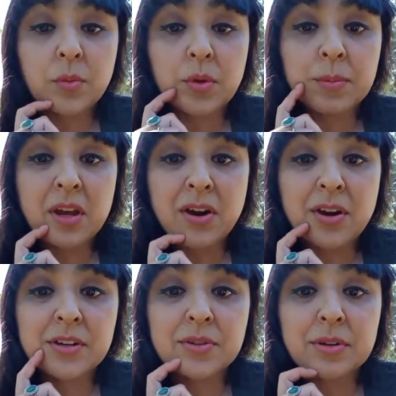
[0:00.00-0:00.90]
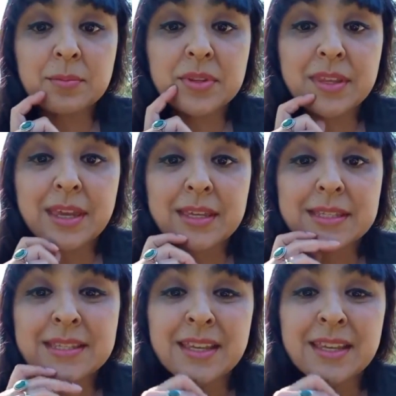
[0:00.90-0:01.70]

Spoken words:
would be hard to replace.